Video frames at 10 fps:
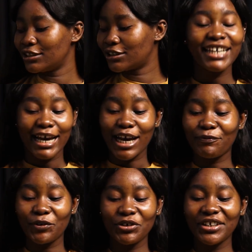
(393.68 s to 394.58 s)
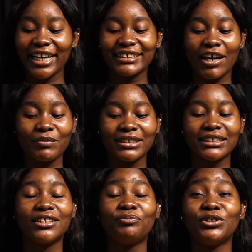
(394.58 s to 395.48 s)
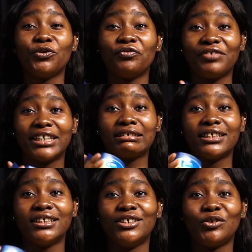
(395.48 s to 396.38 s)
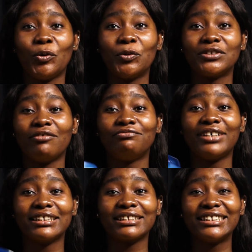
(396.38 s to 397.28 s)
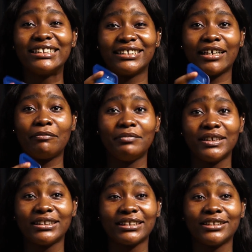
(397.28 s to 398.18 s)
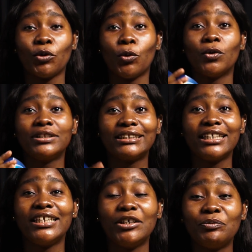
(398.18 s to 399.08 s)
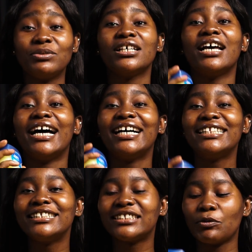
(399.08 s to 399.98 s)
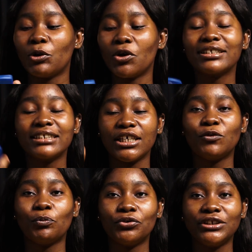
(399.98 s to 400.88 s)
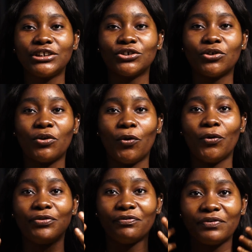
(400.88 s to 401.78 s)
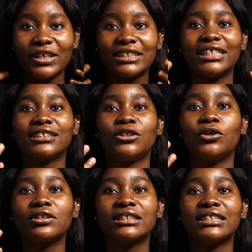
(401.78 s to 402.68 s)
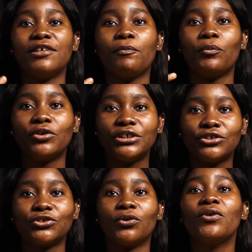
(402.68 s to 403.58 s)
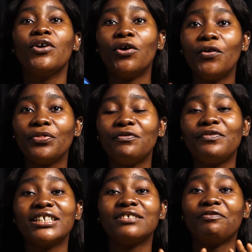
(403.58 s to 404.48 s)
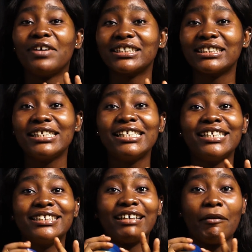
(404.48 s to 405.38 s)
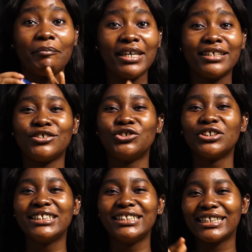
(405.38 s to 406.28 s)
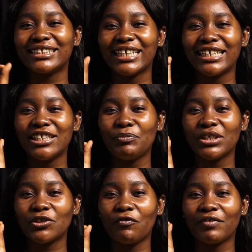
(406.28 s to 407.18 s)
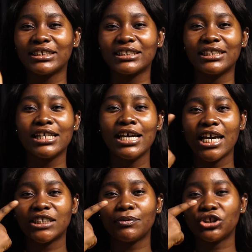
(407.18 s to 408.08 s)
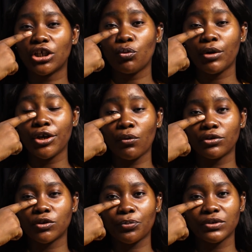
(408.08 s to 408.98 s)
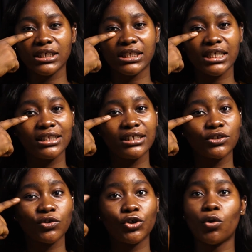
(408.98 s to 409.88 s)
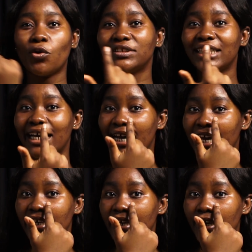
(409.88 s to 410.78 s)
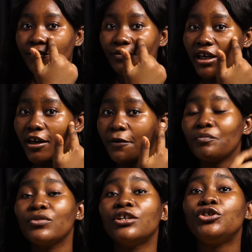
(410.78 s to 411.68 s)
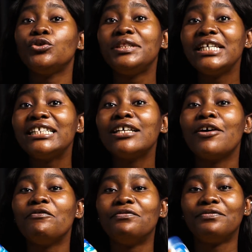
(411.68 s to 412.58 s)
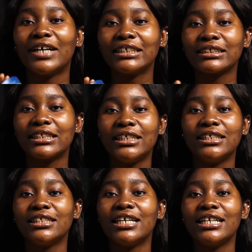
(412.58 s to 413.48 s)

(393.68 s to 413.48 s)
I feel you guys have been sleeping on Vaseline a lot. Vaseline is amazing on the lips and it locks in moisture on the face. It locks in moisture on the face. Vaseline is amazing. You just need a tiny bit of Vaseline, especially when you want to put it in your under eye area. You need Vaseline.